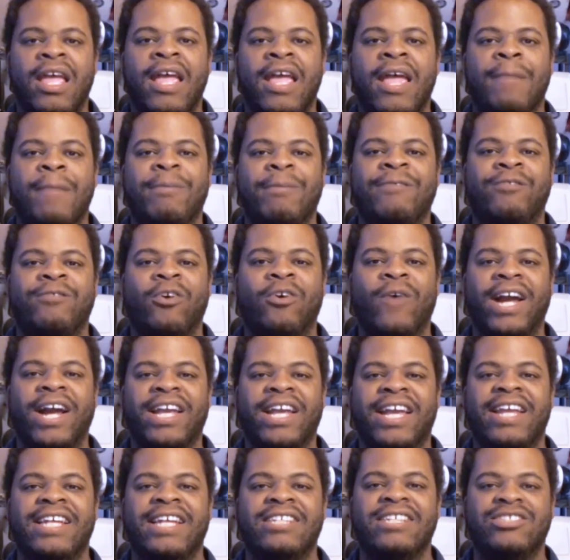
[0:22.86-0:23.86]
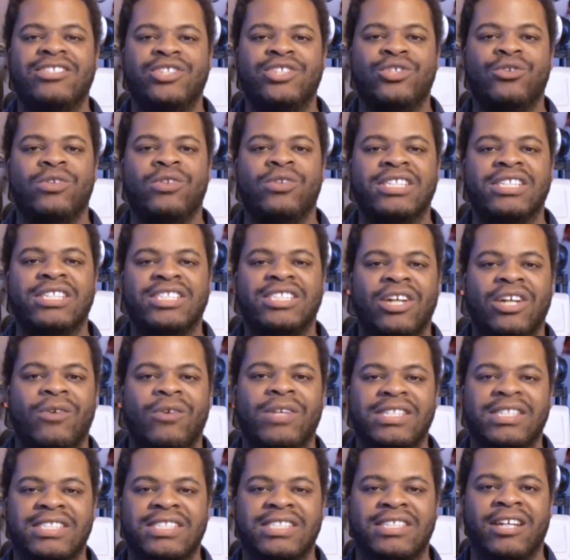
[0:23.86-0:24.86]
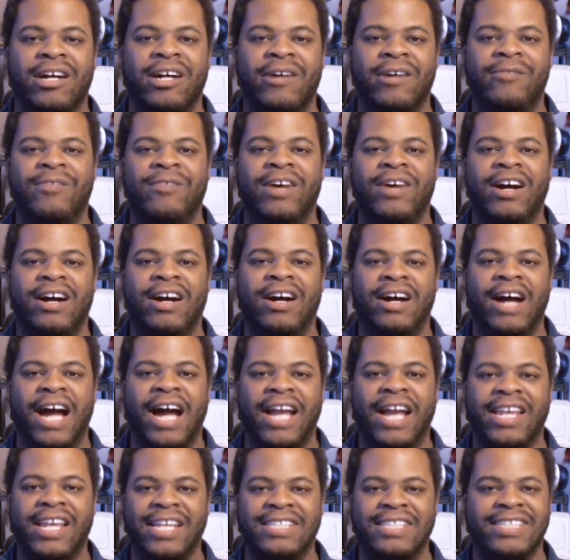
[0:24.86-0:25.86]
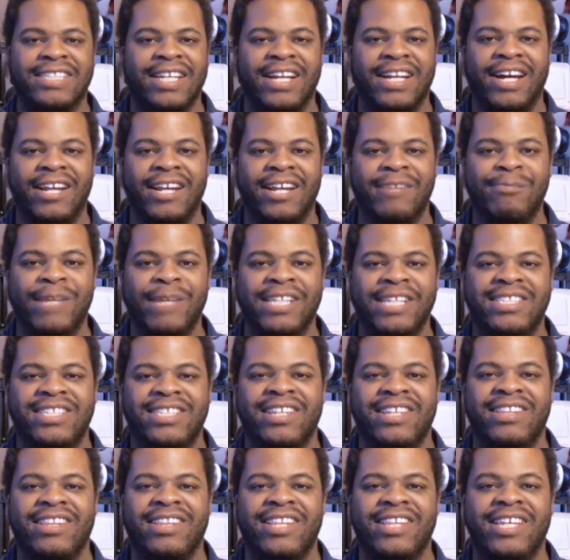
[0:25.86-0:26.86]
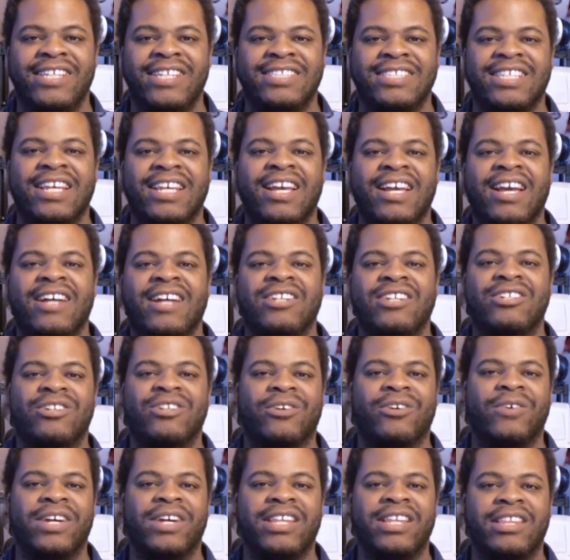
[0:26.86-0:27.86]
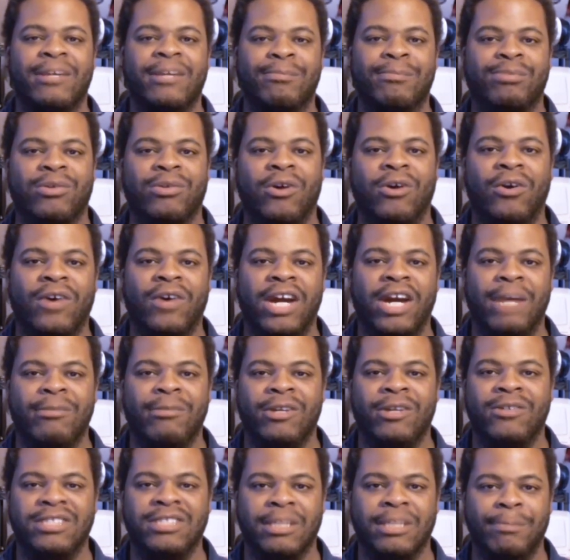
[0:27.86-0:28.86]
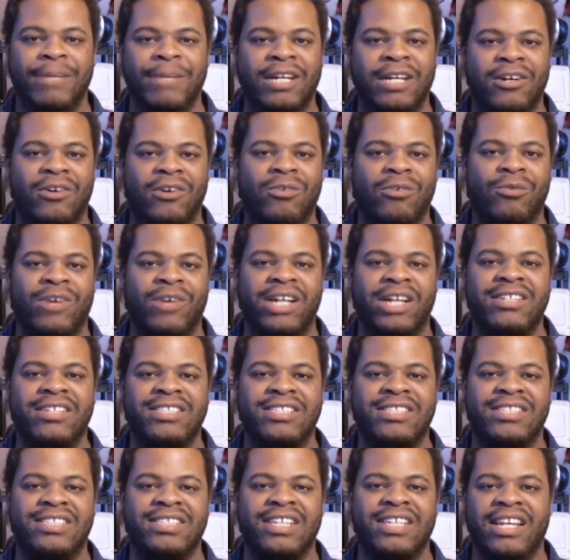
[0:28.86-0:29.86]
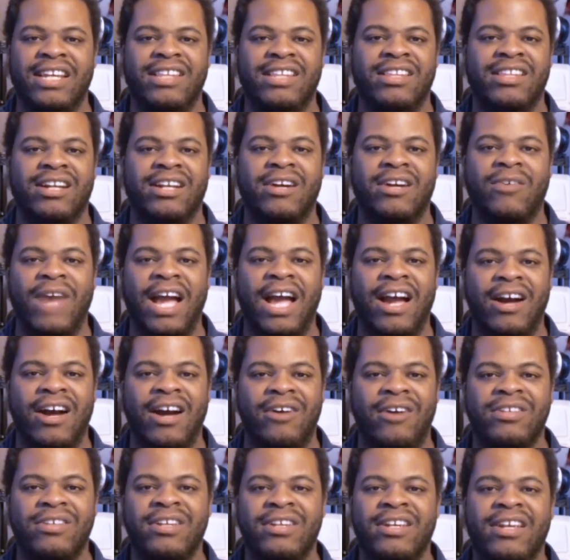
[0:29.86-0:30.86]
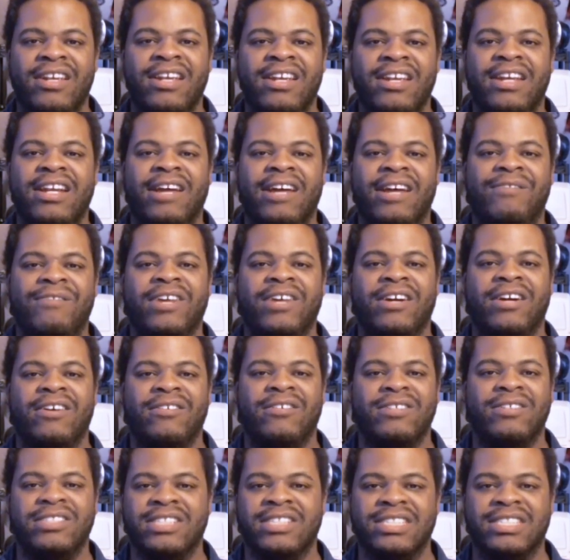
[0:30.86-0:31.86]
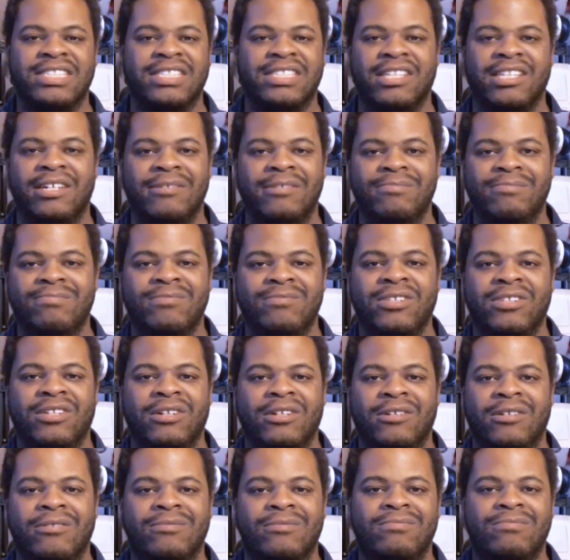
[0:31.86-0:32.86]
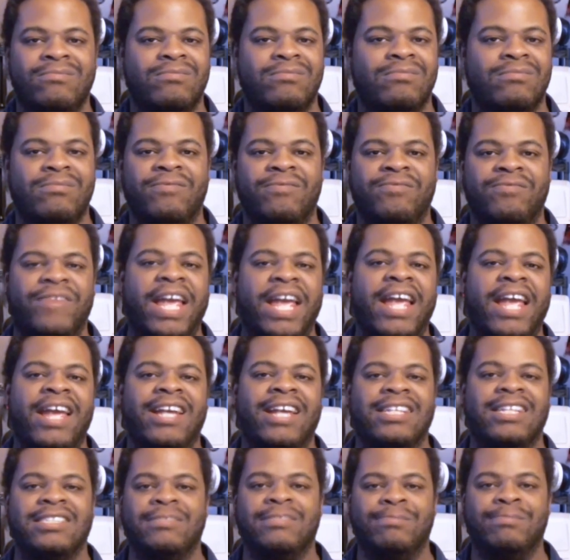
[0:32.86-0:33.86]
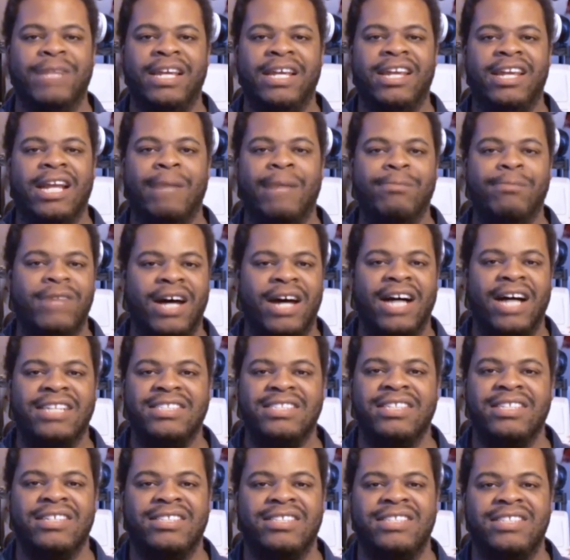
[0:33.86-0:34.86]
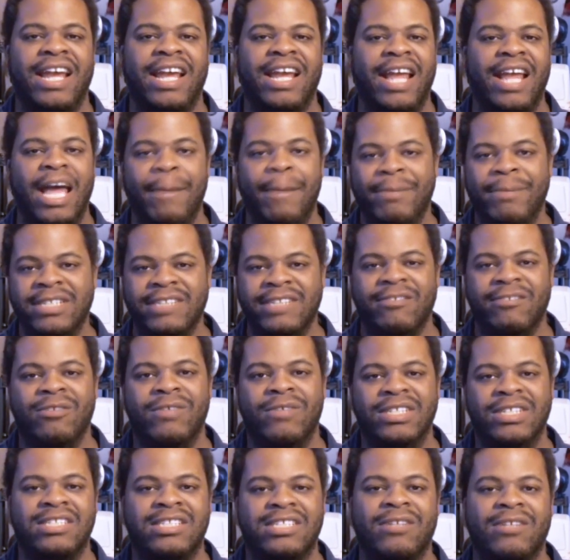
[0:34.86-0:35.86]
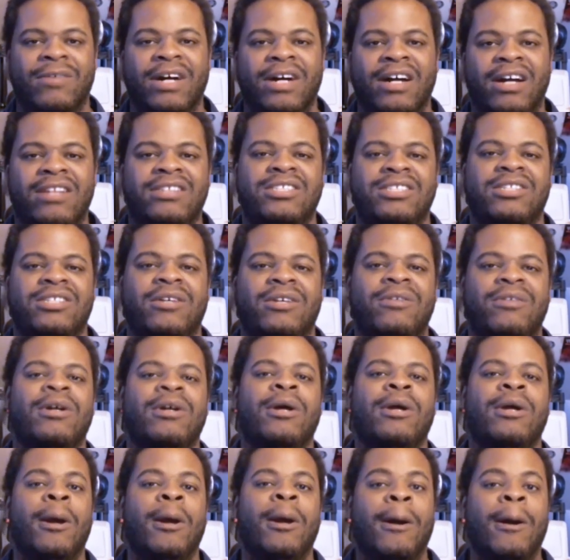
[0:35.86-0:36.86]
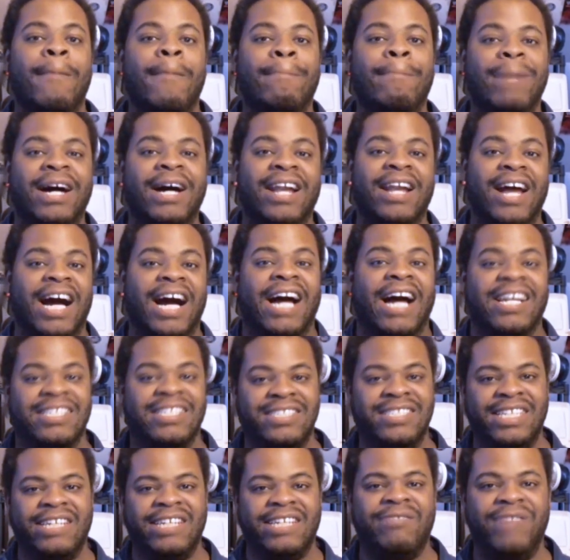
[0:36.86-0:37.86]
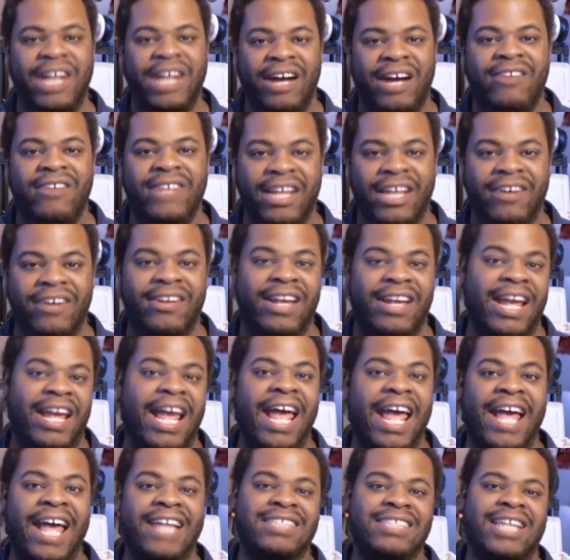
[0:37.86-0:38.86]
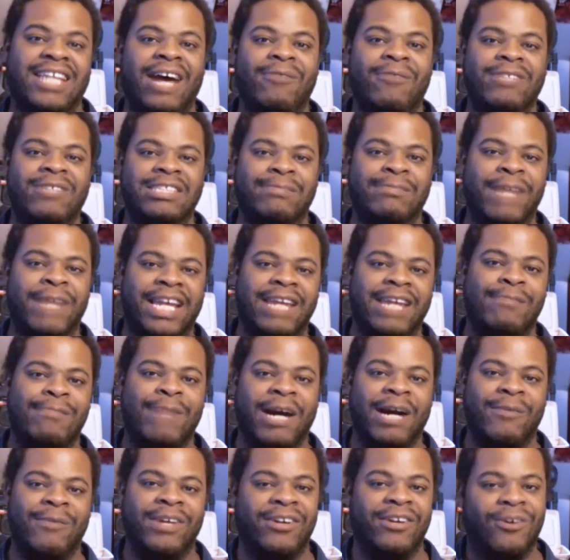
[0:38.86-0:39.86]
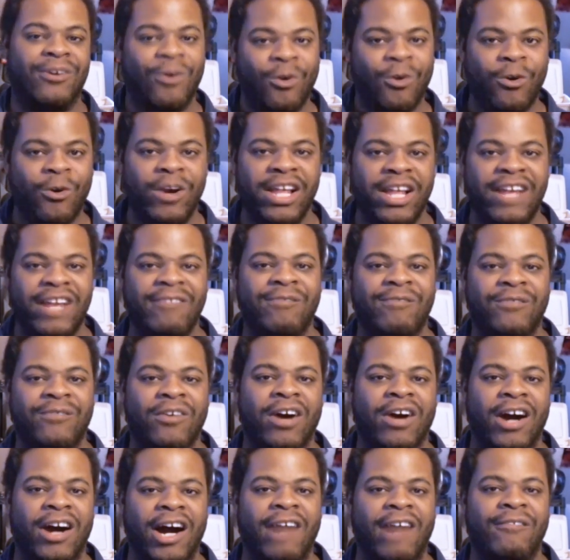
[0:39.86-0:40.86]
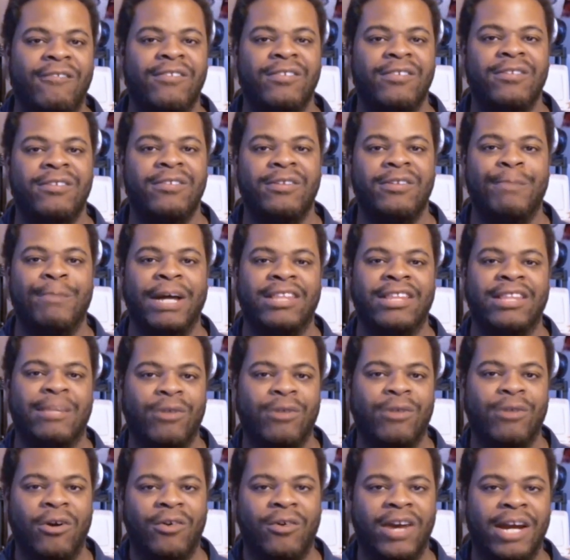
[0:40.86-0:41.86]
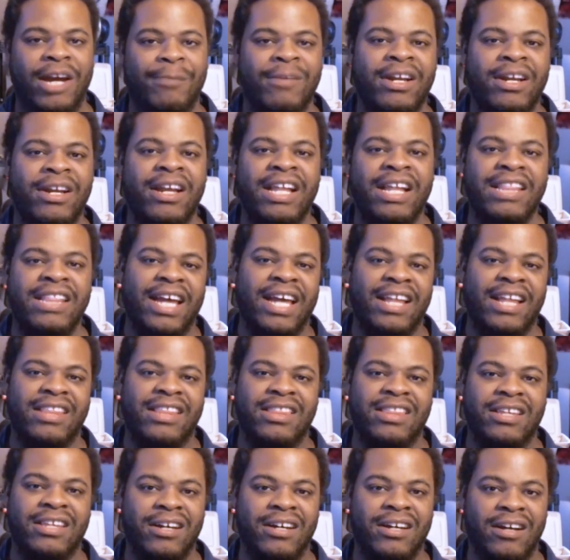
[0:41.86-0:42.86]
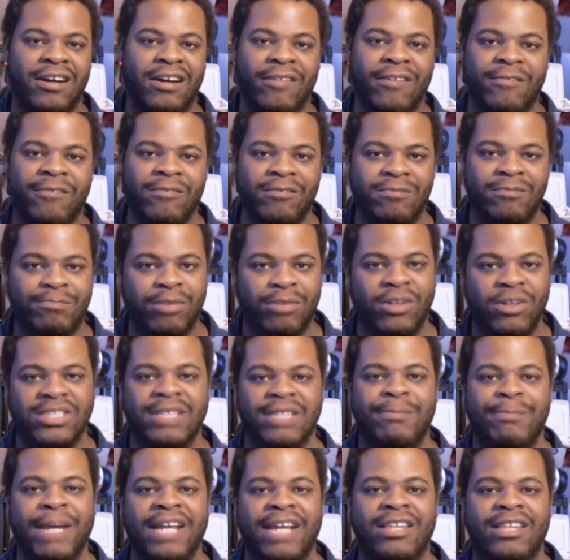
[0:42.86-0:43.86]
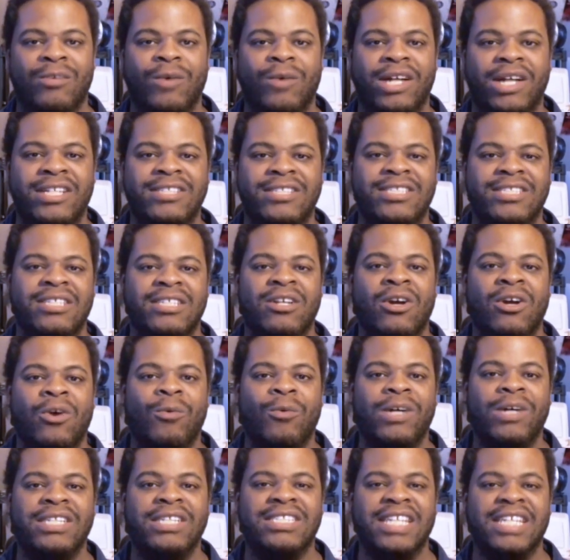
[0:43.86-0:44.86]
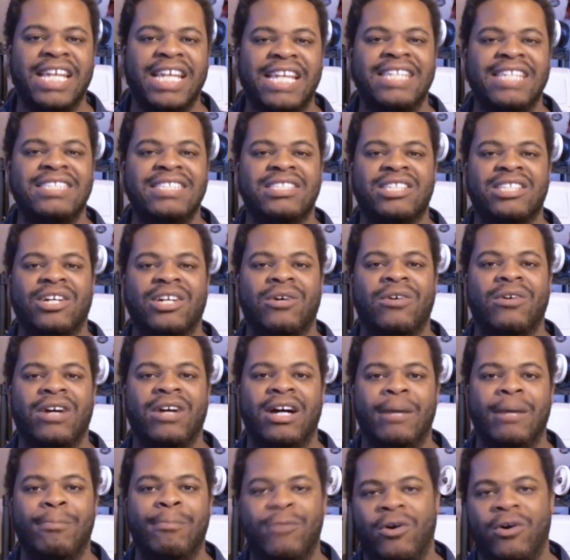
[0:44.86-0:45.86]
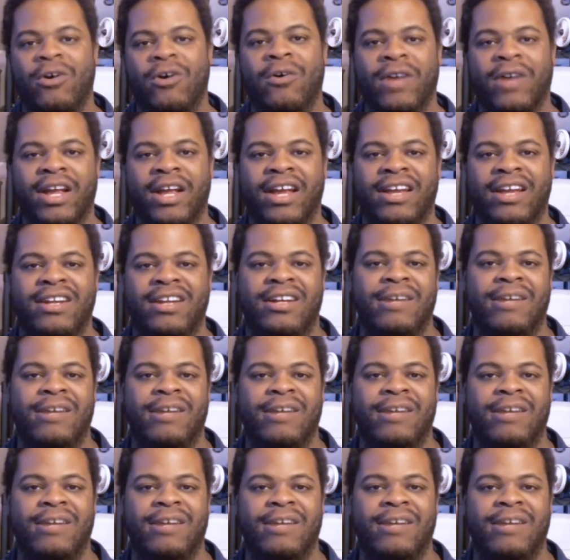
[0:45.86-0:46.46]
Before I get into the show itself, I guess I gotta mention this. During the program, there was a big old ruckus in the crowd, and I figured it was just some, you know, fans being obnoxious. That happens every once in a while in the show. But I just found out as I was making my recording about the program that the person making the ruckus was Enzo Amore.